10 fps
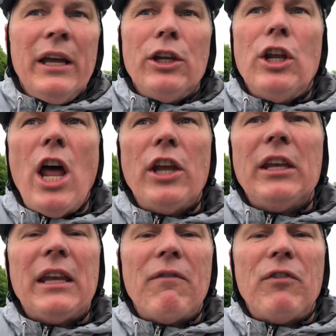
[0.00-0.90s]
You know, you can
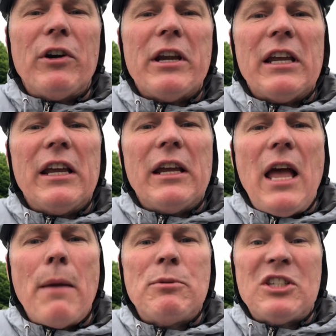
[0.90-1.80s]
get very
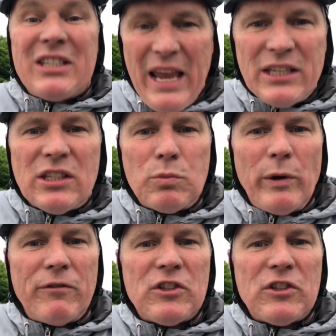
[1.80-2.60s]
obsessed with